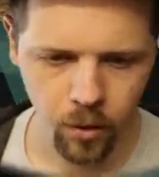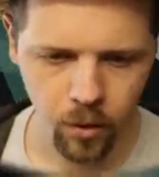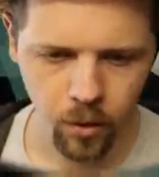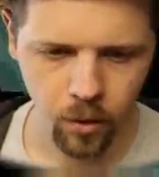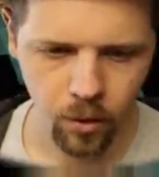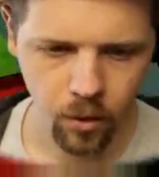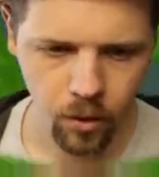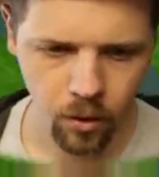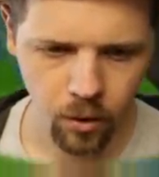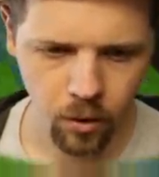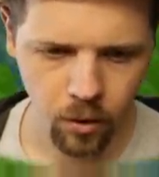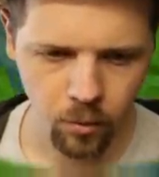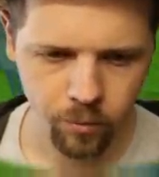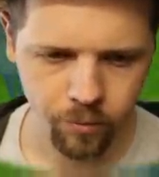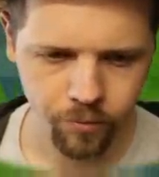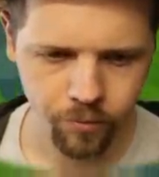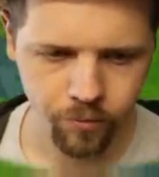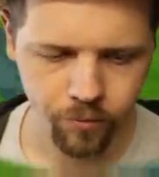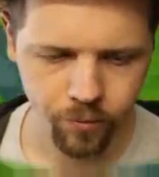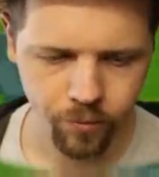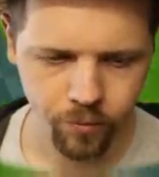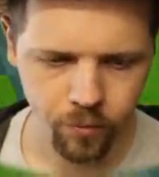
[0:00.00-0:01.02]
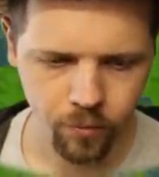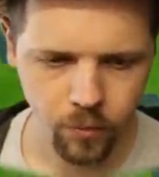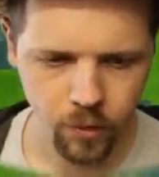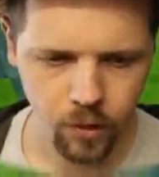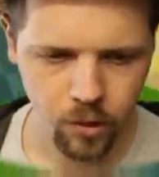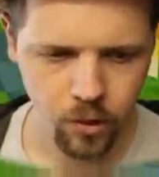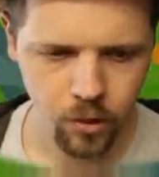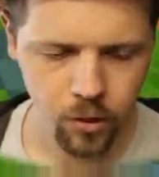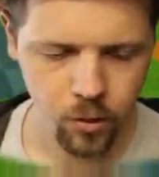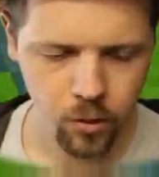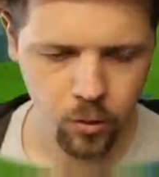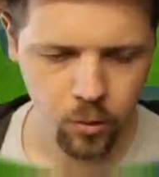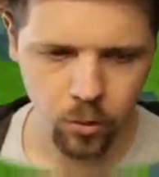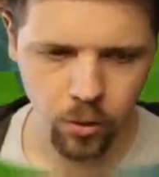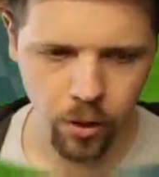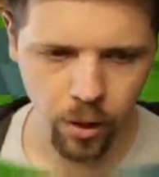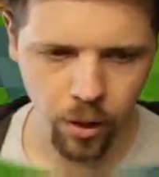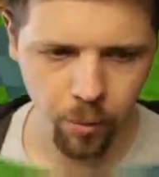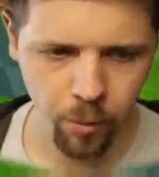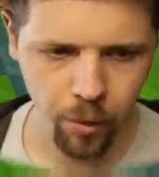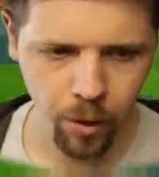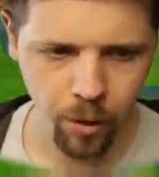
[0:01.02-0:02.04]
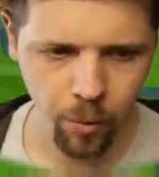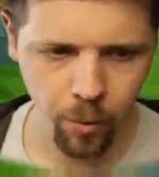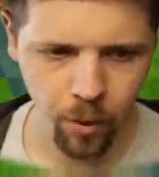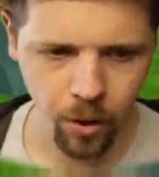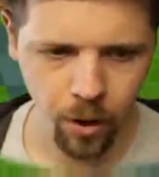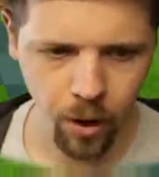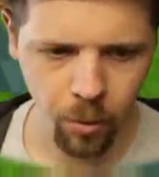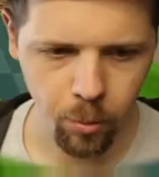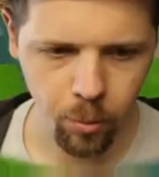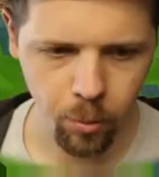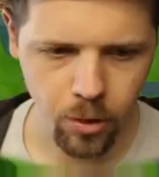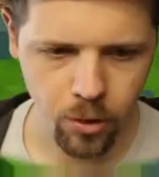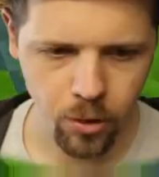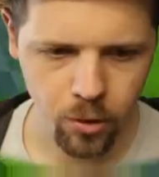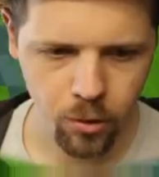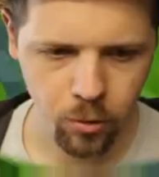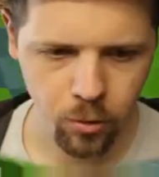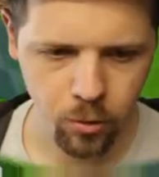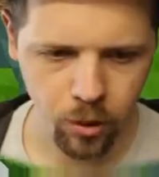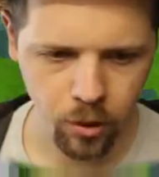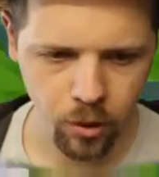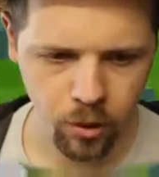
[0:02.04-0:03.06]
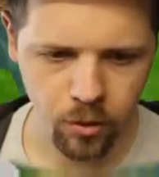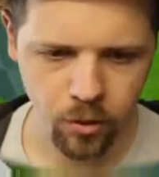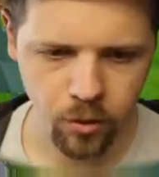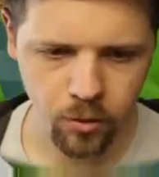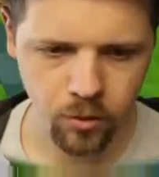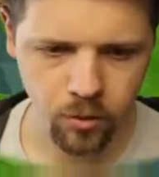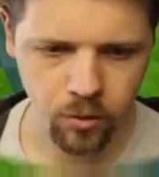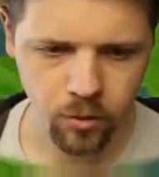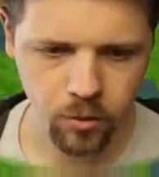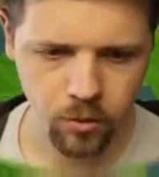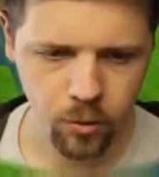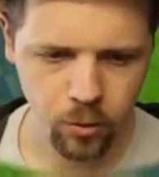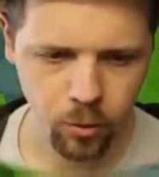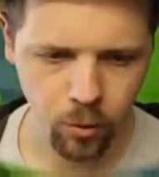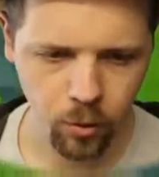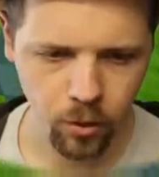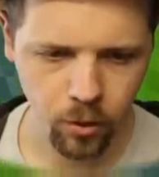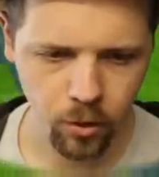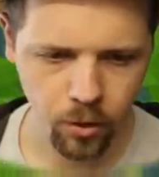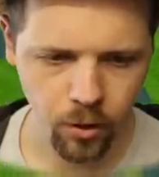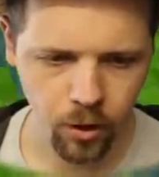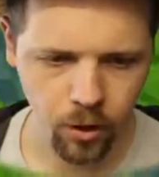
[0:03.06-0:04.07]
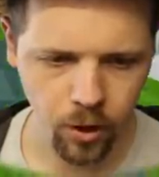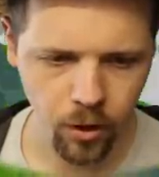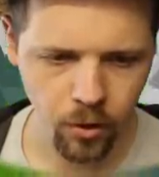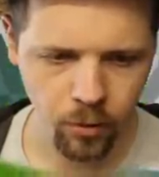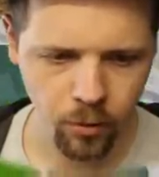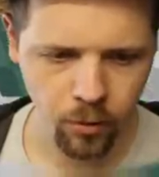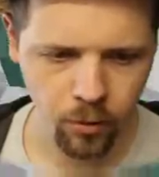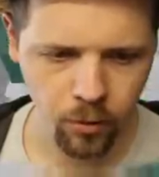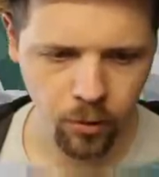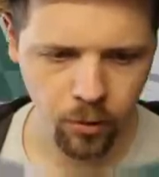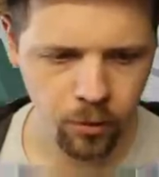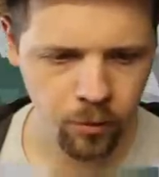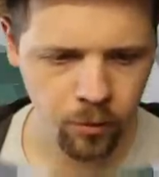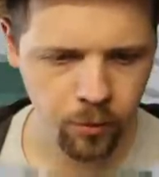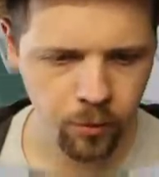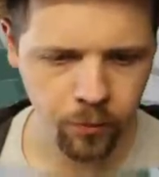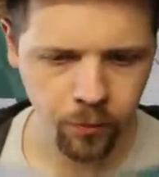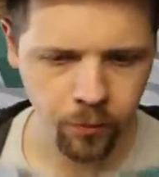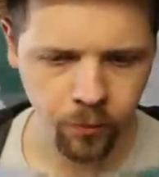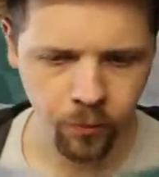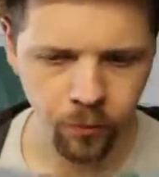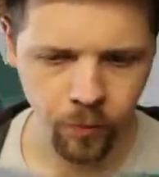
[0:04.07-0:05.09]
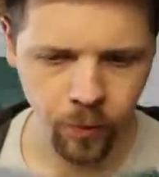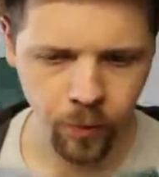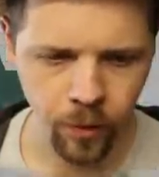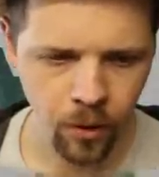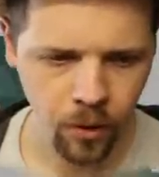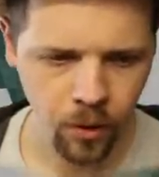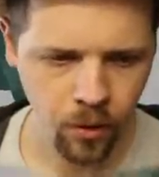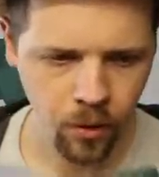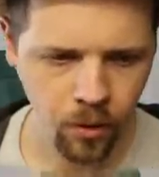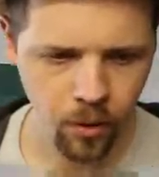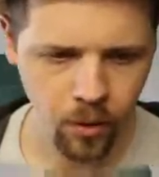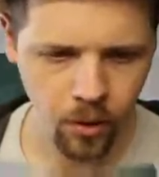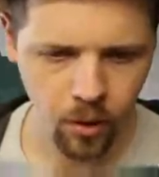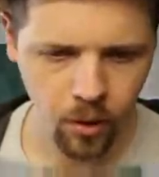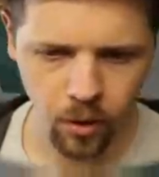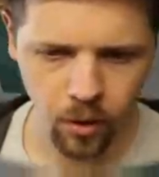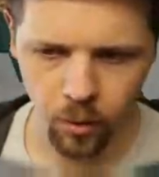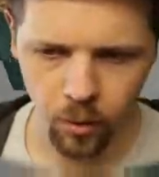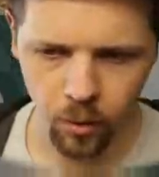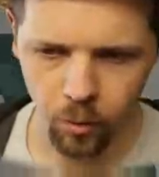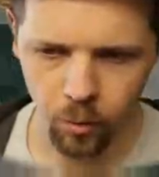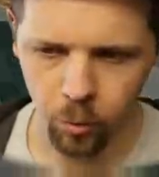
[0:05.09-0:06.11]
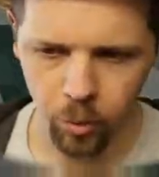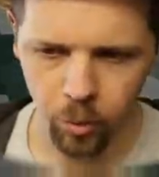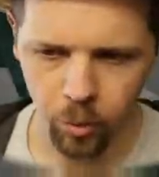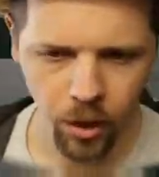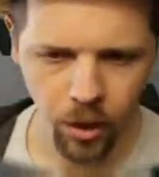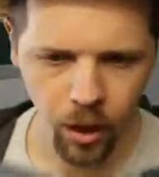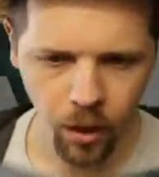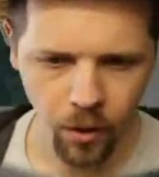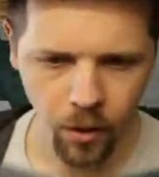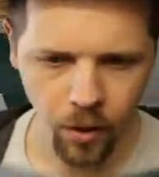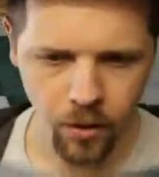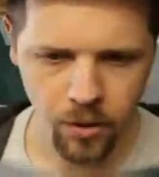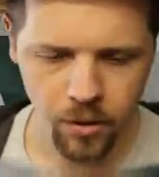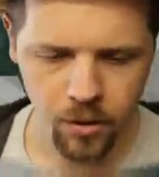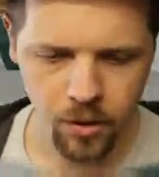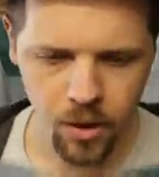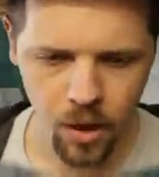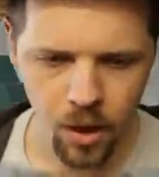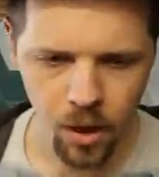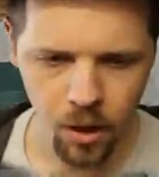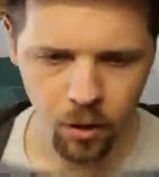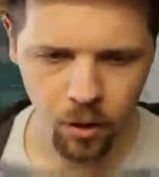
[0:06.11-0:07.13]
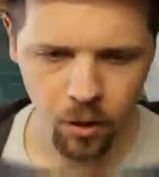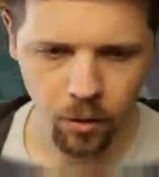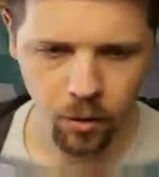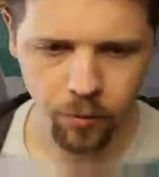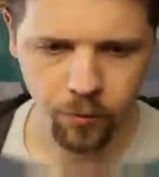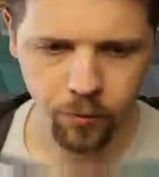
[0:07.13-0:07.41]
The school that may or may not be destroyed shortly, I don't know. But yeah, that's there.